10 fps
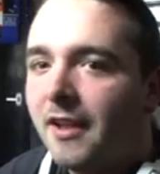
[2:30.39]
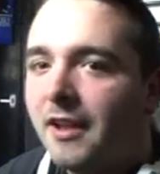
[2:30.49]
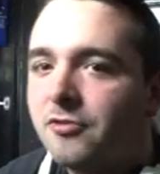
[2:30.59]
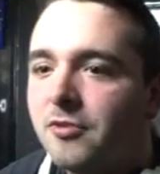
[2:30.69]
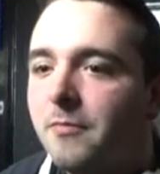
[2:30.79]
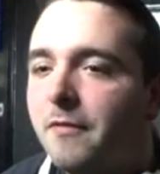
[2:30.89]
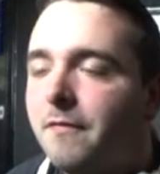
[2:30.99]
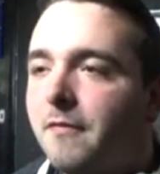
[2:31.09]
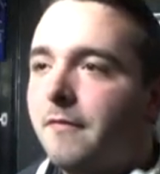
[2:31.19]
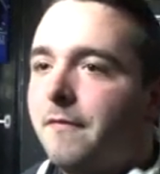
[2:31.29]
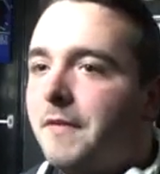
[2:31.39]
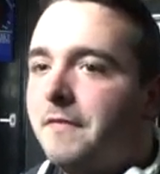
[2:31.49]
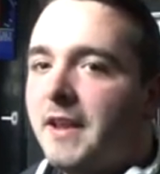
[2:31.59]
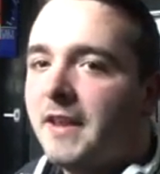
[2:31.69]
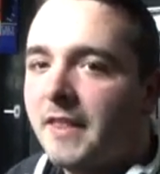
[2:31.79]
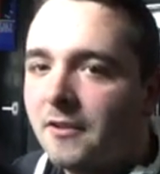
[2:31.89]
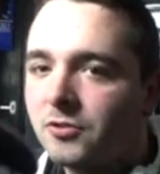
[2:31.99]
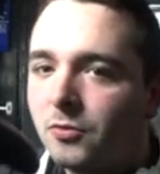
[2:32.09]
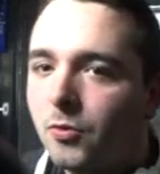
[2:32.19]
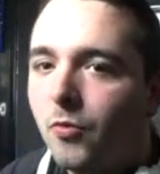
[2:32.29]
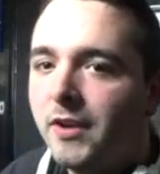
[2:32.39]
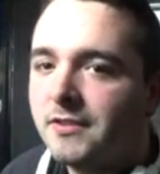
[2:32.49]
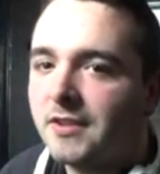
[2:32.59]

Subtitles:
Entering with 15,000 coins.